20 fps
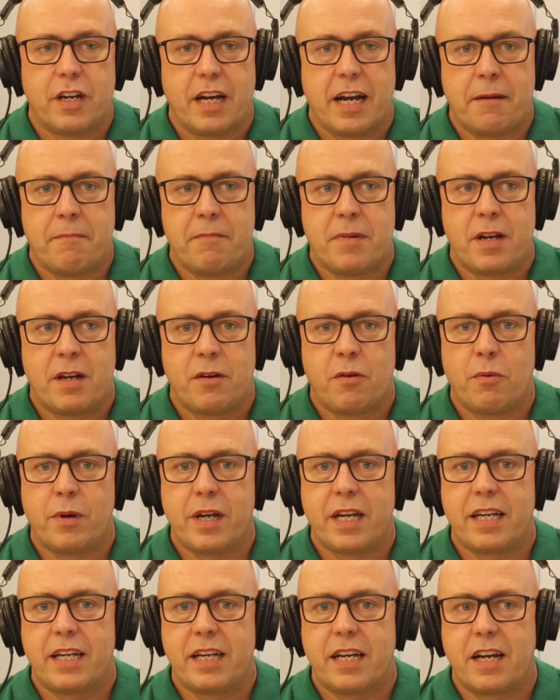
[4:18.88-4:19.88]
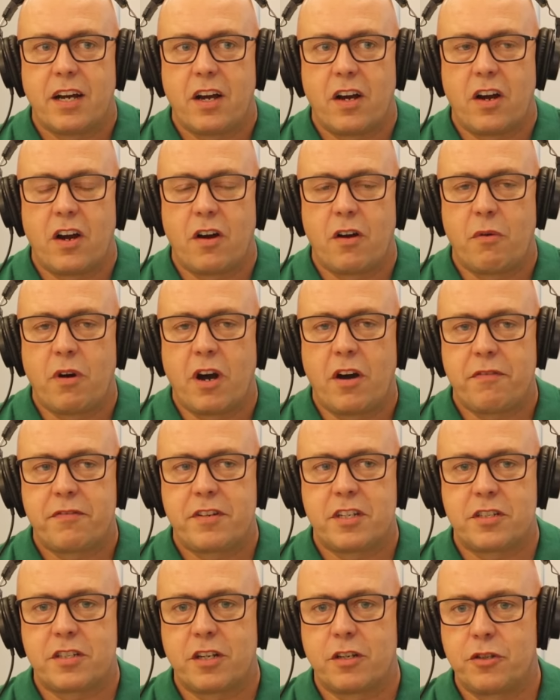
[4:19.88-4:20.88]
um, we
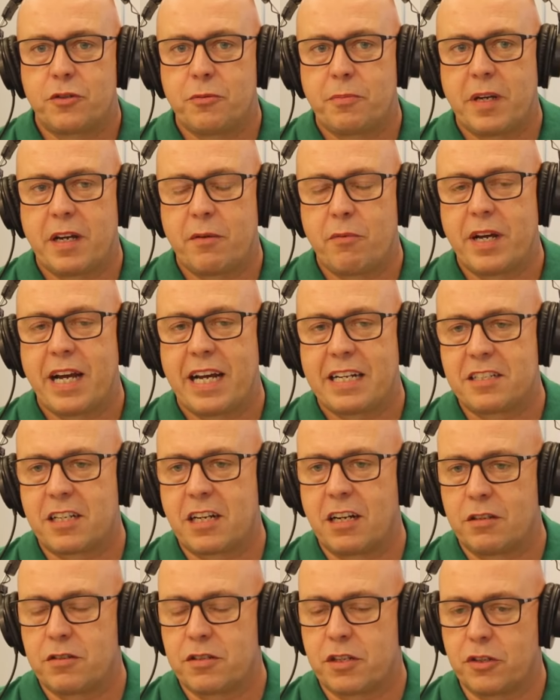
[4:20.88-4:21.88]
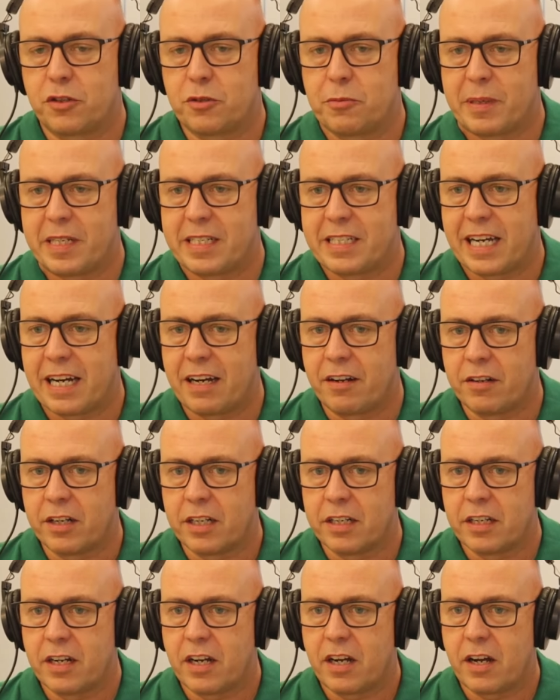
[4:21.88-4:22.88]
after Social B, we had to close Social B down,
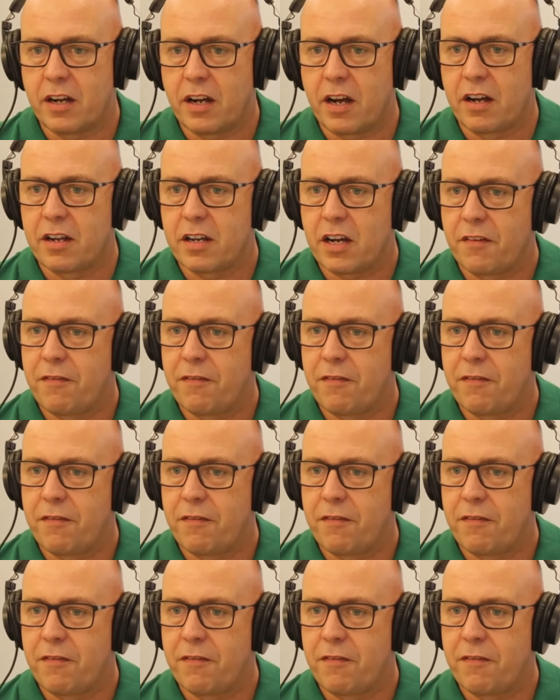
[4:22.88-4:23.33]
and I,